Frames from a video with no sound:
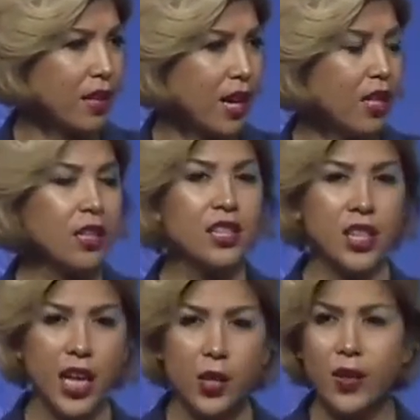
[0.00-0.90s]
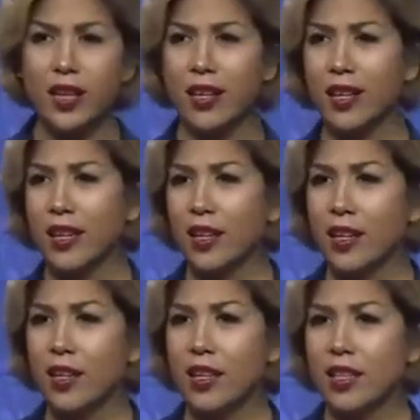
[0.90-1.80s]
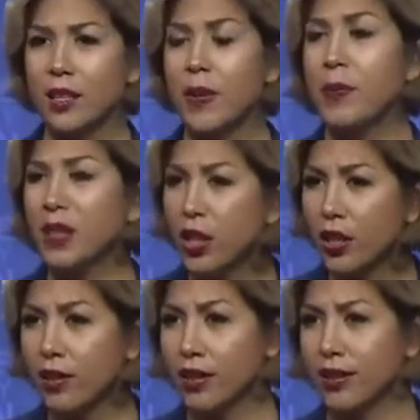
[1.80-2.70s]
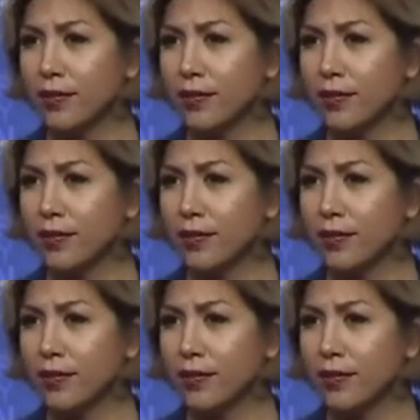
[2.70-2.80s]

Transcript: and they're continuing to be belittled